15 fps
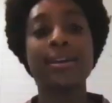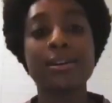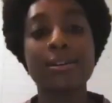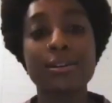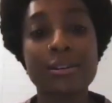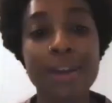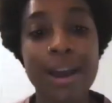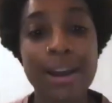
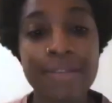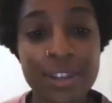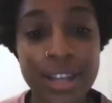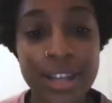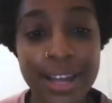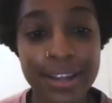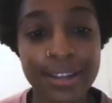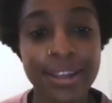year, I feel
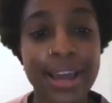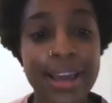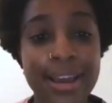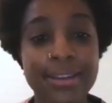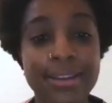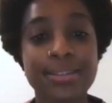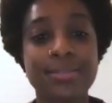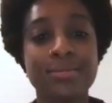like
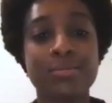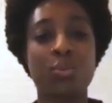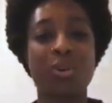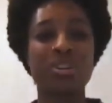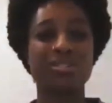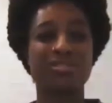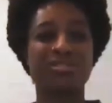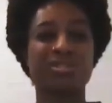they
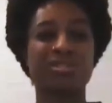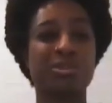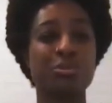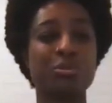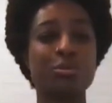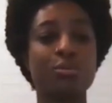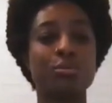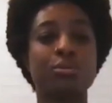weren't
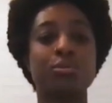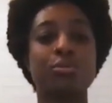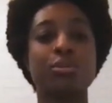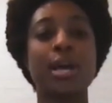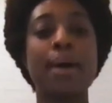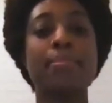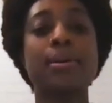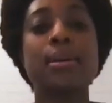too
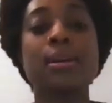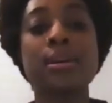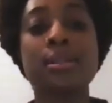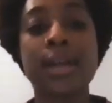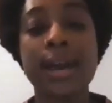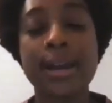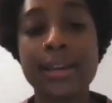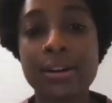shabby
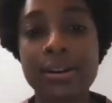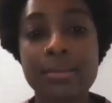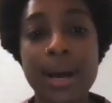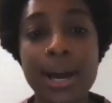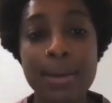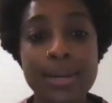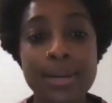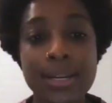that year, in
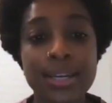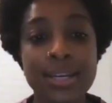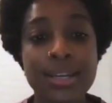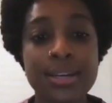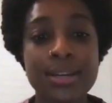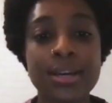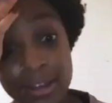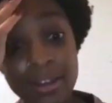my
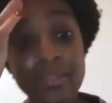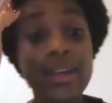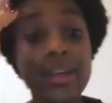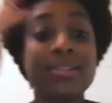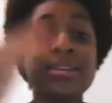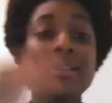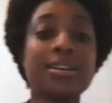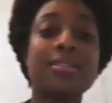opinion. They
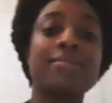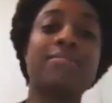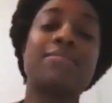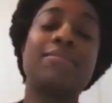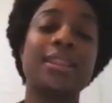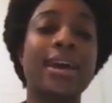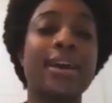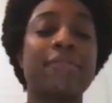did,
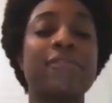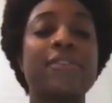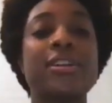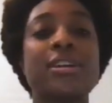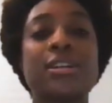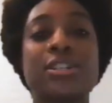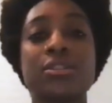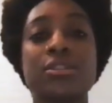like,
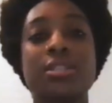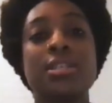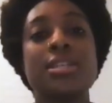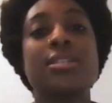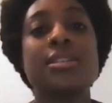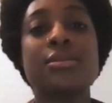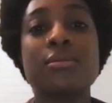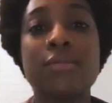finish their
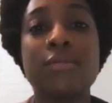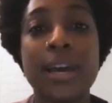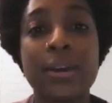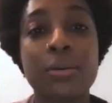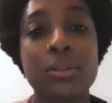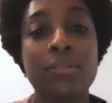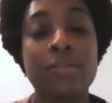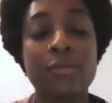season like
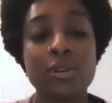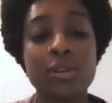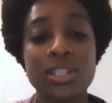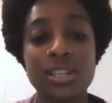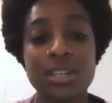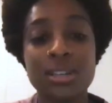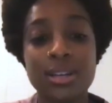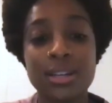with a
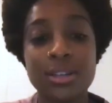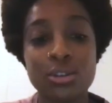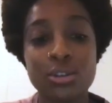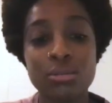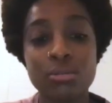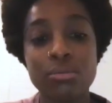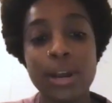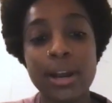
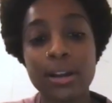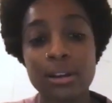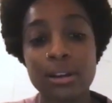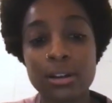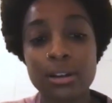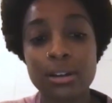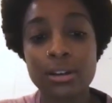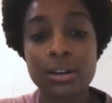14-2
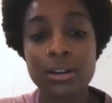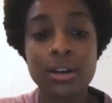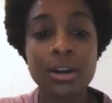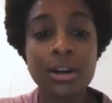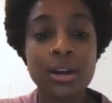record.